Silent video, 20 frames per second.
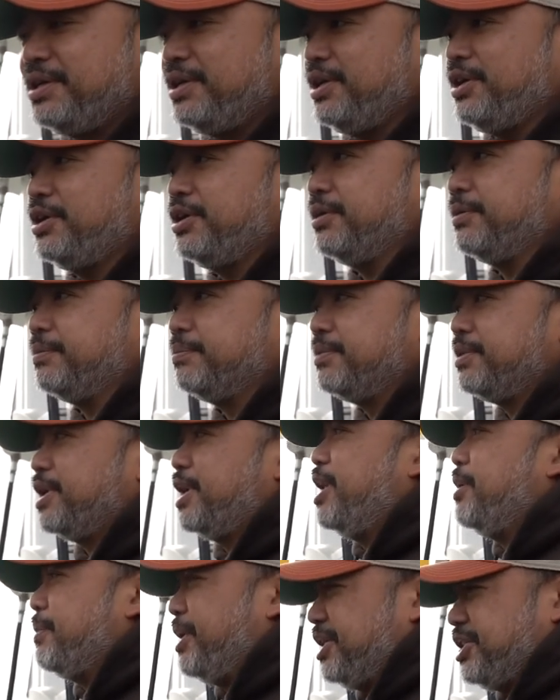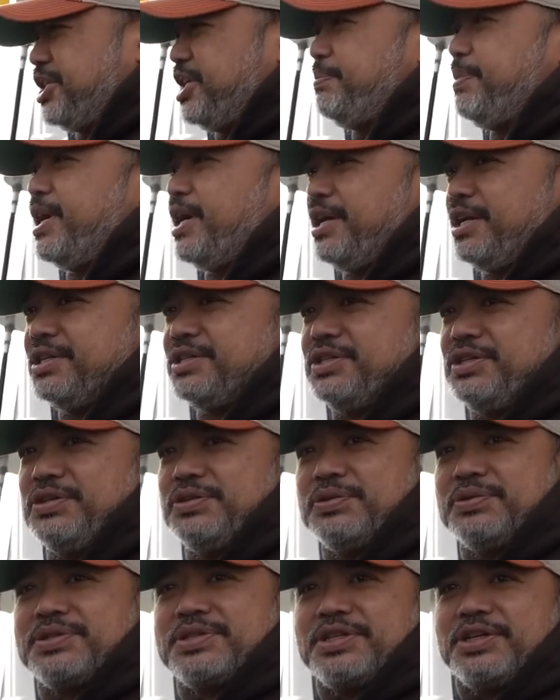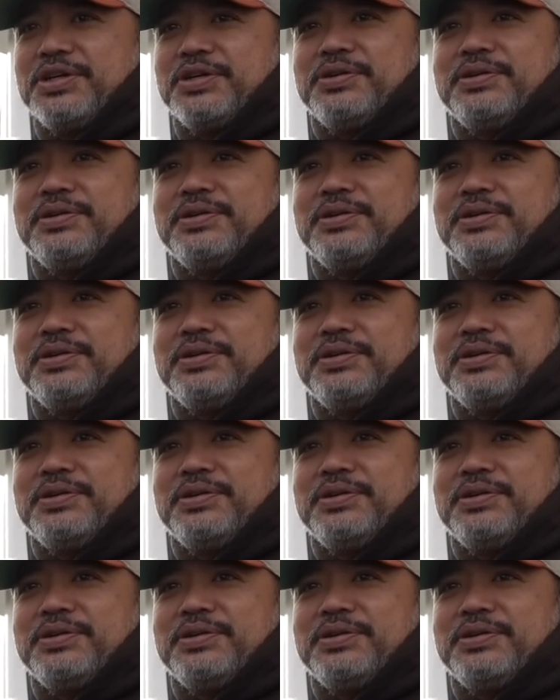You know, and my Jeep had it too, so,